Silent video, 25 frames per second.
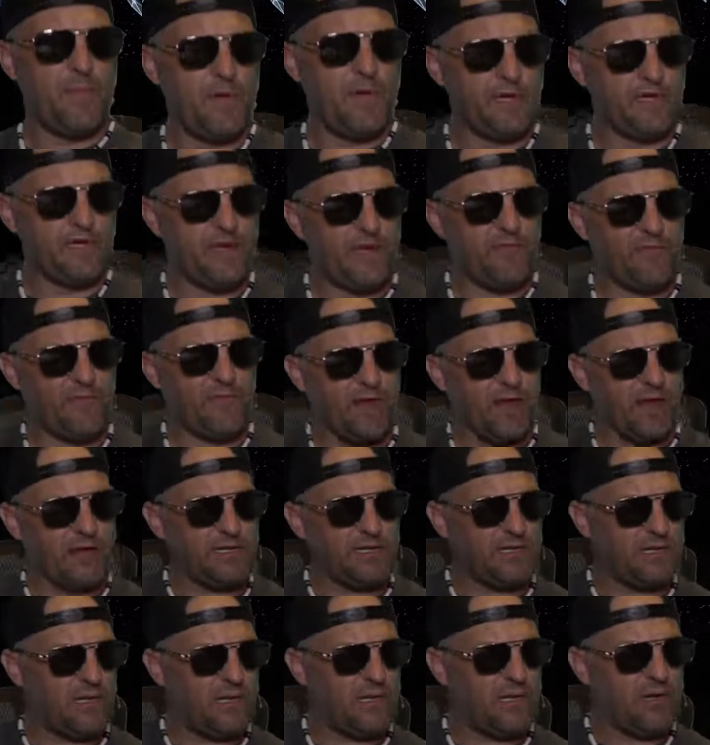PG-8 for
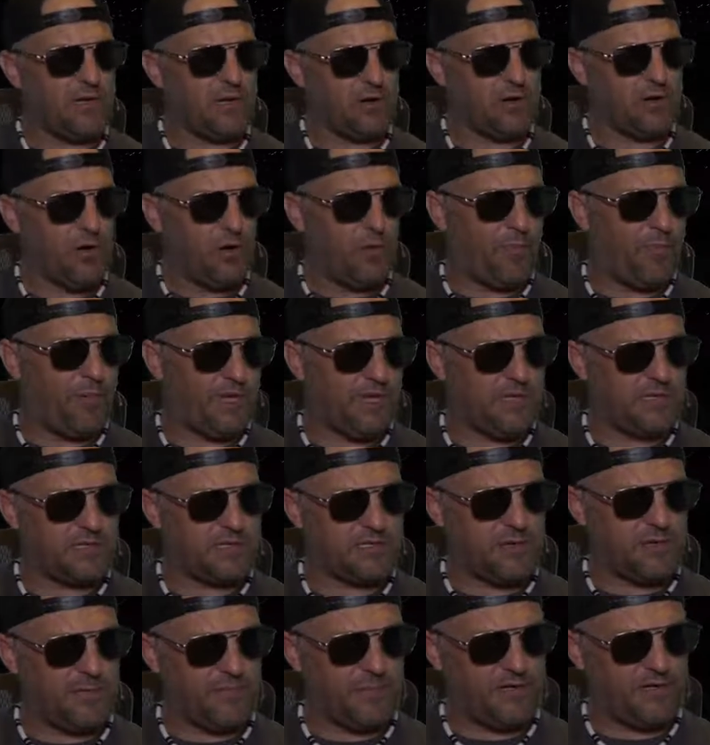$19. Cool piece.
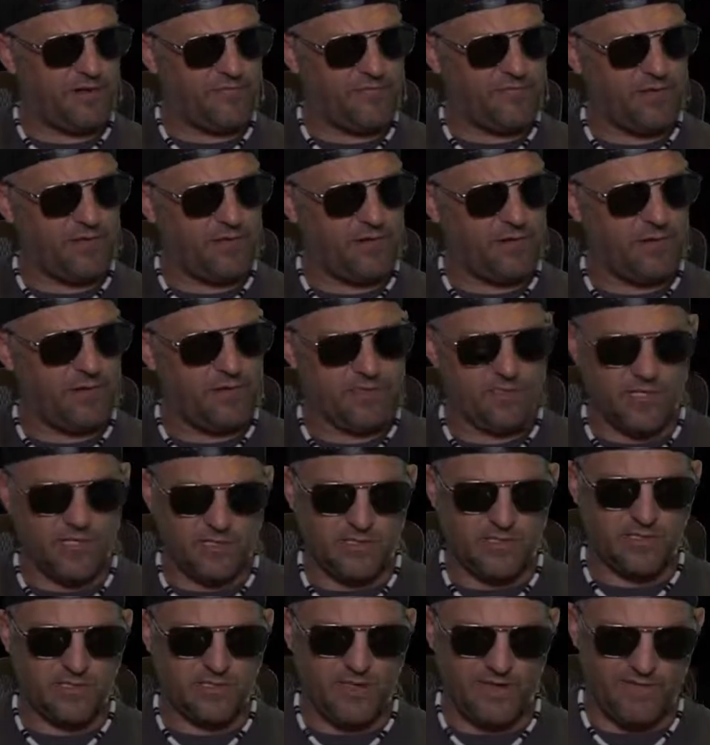Something different.
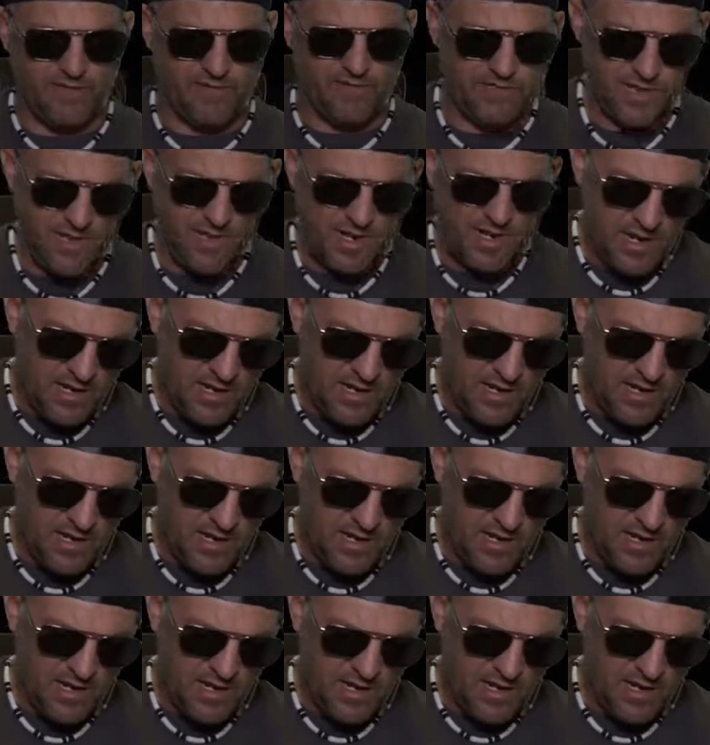Justin Davis.